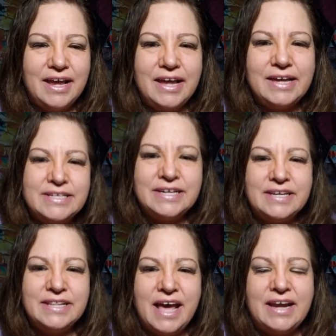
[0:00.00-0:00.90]

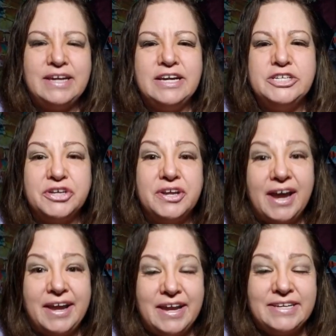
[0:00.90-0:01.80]
isn't that initial
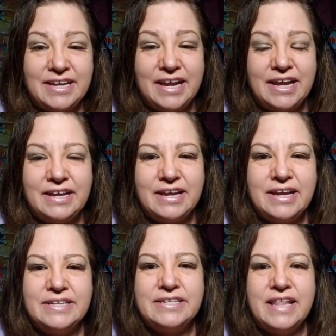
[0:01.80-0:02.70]
I need to eat.
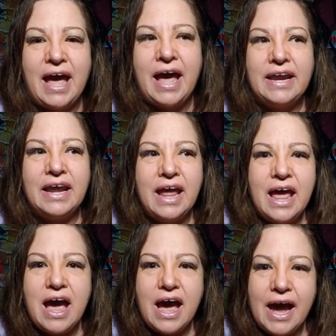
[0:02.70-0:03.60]
It's that
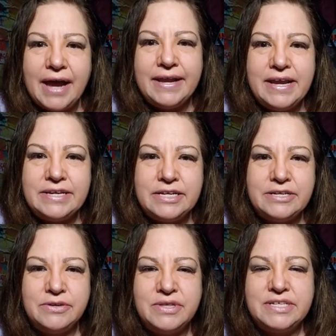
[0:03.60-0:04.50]
I need to
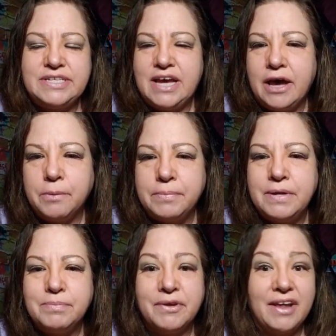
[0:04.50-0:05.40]
do this to help
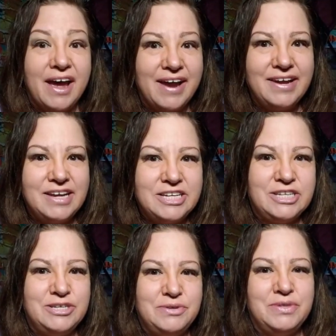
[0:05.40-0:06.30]
people. I need to
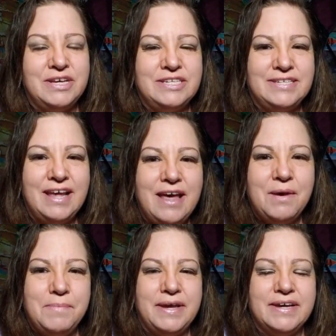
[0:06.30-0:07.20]
do this
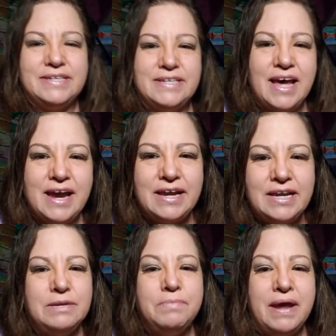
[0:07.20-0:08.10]
because I
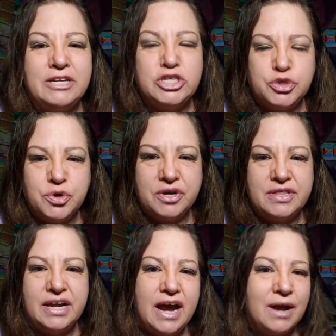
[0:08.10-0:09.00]
need to make sure
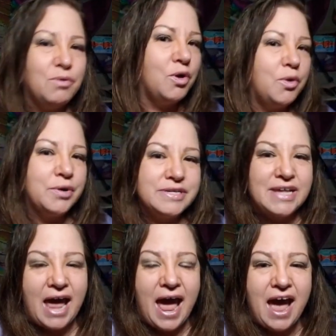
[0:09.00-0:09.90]
that I will always
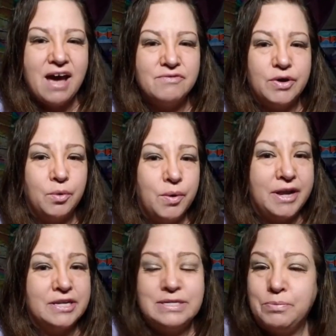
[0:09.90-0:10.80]
have a way
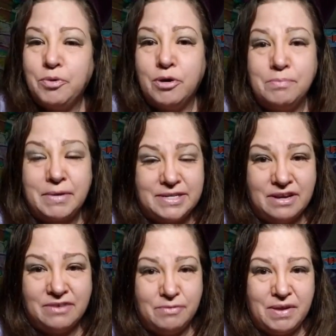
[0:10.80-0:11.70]
to support
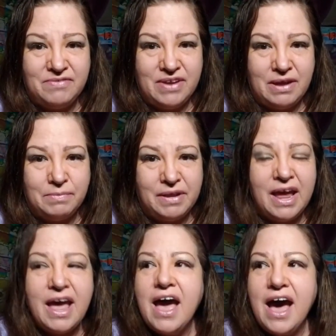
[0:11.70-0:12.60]
myself and my family.
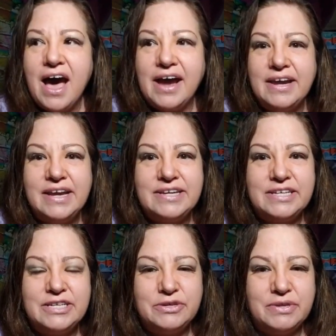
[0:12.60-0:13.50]
I need to
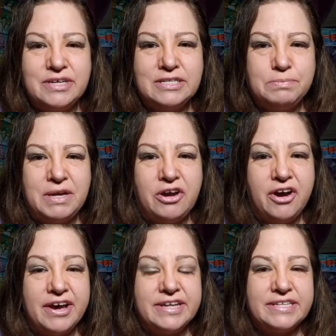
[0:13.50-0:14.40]
do this
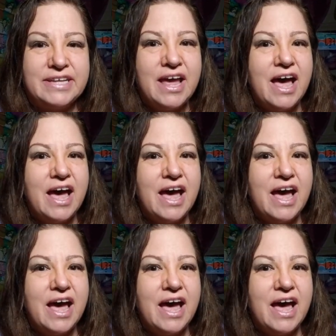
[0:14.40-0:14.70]
because